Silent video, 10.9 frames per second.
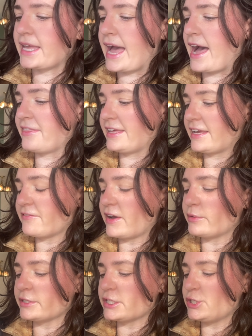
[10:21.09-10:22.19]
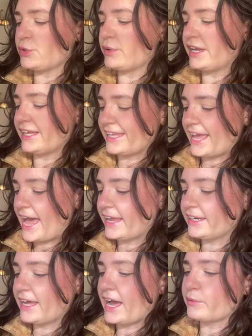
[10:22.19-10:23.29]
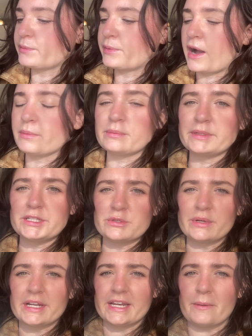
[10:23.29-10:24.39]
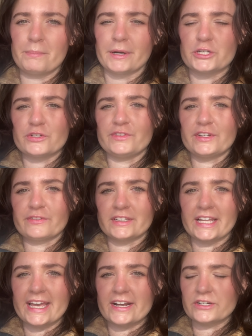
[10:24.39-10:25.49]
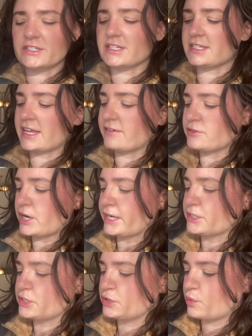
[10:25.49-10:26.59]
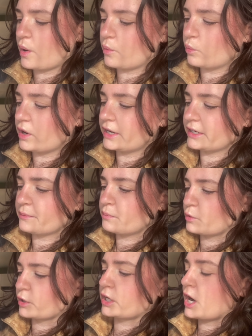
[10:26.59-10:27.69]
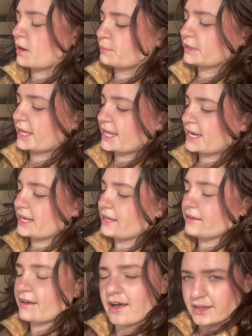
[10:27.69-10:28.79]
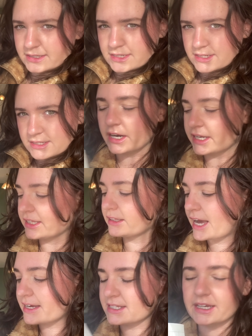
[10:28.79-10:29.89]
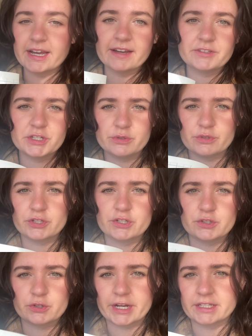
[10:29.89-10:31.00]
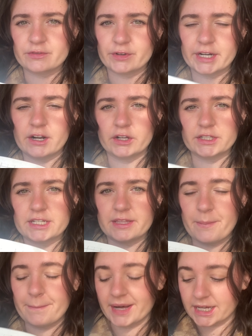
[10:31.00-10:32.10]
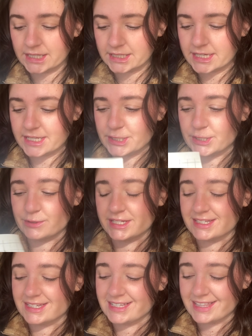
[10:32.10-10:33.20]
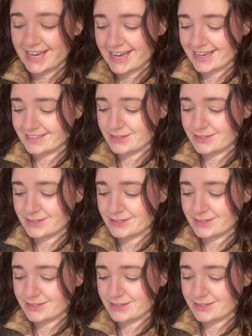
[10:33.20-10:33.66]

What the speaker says: yeah, I think if I were to do it again, I would probably do it in a bunch of different layers instead of trying to do one more complicated cut. All right, the last thing I have to do is just transfer it onto the mug. So to see that,